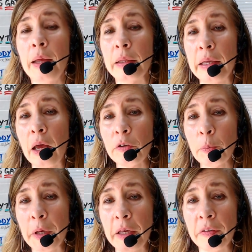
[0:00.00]
The other
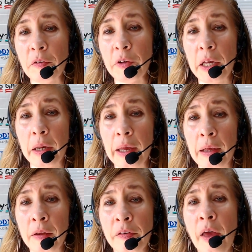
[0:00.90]
piece of it
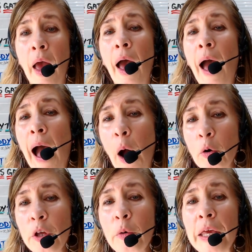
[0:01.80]
is how do
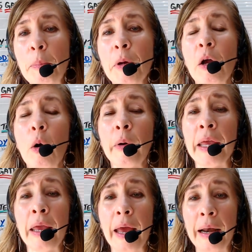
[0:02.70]
you keep it
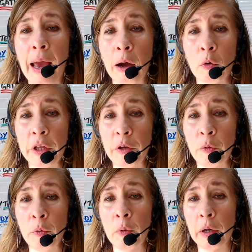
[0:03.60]
going and how do
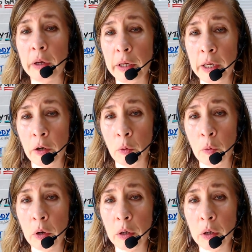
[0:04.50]
you, you know,